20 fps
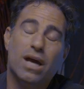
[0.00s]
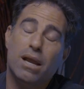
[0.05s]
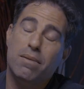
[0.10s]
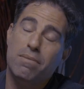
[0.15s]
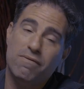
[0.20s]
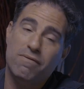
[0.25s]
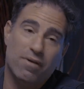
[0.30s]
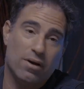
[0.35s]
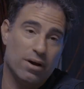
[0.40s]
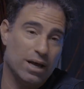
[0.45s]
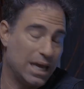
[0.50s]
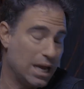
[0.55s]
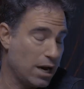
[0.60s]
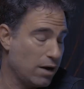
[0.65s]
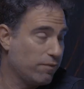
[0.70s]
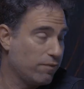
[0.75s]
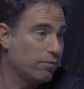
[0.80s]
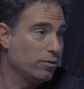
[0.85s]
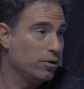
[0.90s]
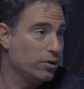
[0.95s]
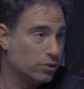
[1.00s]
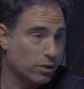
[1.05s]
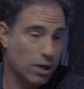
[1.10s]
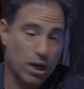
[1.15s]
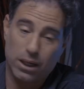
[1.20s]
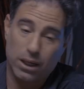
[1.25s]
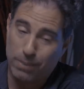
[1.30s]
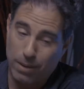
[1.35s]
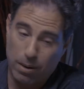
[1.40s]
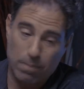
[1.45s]
got to be very careful when you
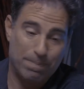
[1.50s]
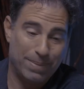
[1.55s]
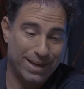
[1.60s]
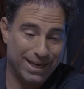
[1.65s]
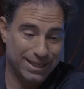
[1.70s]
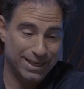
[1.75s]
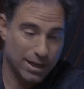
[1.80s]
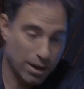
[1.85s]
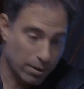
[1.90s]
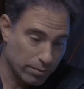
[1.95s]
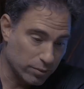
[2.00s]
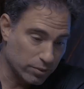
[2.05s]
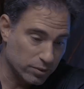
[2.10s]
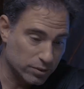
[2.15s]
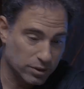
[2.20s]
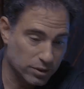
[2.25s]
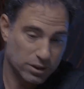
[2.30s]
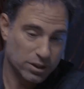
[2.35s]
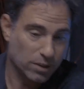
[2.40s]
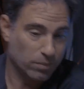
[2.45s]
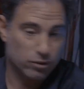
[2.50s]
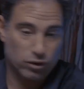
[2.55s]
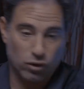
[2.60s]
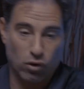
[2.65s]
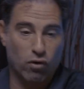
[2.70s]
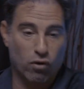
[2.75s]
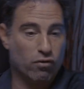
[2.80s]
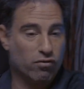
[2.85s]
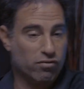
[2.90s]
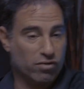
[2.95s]
talk about big numbers and someone's
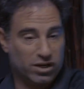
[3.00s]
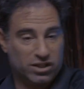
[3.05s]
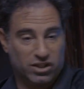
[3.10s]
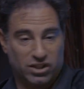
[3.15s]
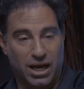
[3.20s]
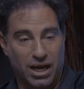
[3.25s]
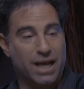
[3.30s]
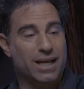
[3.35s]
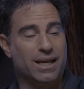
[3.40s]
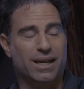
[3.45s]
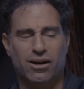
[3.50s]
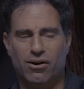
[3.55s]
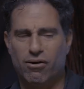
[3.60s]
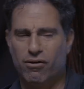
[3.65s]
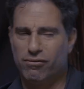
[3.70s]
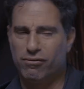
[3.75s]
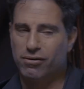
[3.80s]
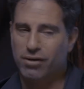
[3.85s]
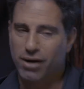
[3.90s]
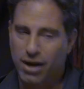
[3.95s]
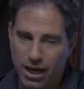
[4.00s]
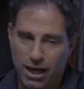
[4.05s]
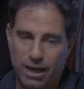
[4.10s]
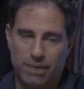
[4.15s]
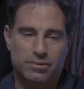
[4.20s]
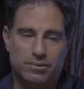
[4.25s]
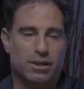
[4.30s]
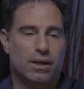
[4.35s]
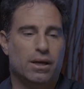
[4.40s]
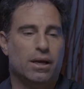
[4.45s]
overexcited and
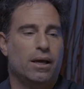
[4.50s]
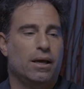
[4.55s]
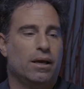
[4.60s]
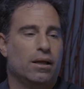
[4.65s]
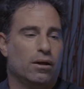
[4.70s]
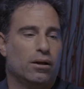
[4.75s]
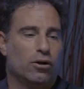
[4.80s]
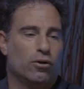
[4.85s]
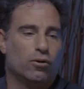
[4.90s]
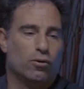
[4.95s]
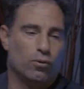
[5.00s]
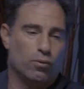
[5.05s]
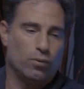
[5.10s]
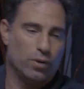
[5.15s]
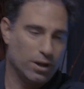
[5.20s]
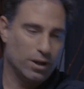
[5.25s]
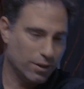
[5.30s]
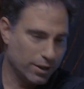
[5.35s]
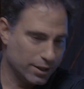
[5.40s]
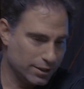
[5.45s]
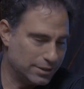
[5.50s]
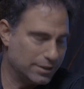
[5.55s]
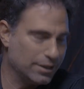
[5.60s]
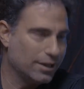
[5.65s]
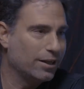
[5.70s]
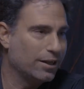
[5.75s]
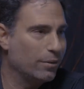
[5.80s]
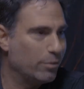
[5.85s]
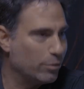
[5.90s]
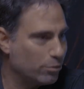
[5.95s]
overhyped.
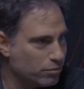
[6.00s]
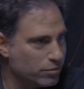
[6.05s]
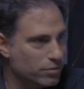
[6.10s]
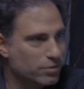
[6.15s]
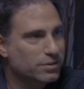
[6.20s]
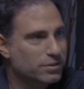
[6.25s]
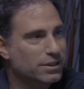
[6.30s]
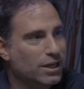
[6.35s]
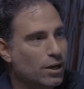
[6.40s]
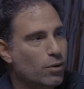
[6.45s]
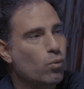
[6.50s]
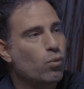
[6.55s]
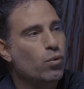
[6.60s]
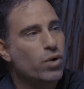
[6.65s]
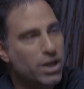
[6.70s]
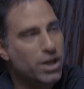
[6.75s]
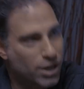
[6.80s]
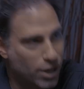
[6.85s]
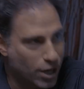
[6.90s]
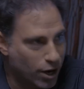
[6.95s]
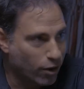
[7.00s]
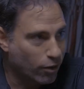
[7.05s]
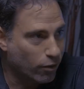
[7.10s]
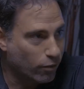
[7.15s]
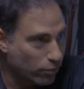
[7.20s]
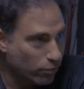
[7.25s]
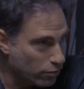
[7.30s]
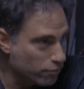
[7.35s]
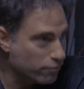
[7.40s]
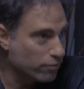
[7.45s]
Realistically, with real estate, we
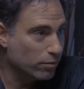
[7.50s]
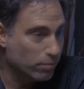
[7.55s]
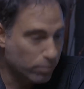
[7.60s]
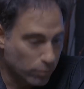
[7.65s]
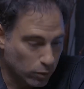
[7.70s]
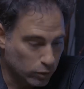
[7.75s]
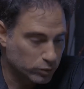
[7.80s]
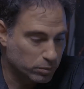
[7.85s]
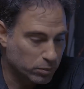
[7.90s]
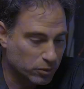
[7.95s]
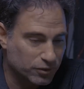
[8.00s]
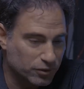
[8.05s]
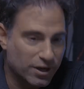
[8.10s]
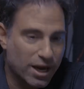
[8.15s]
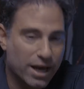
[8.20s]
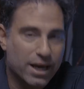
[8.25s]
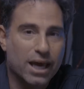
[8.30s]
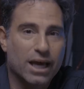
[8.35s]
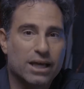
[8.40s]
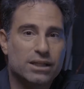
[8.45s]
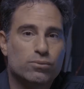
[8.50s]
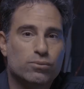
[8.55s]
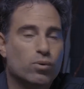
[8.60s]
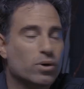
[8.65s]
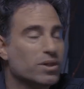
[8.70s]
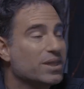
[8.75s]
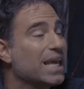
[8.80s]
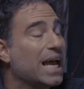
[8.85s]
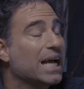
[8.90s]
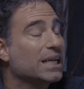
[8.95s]
know over multiple decades
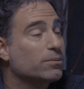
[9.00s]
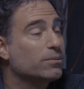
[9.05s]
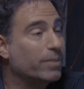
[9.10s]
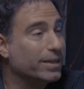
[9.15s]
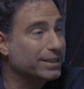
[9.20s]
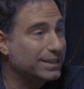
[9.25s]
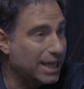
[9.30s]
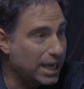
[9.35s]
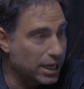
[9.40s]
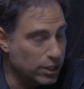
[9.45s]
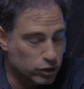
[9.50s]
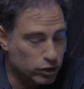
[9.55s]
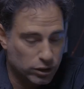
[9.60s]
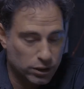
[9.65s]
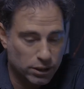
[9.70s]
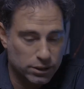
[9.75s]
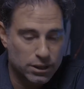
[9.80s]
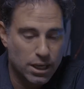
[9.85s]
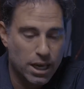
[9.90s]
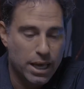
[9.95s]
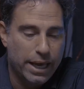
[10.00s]
what the expectation is.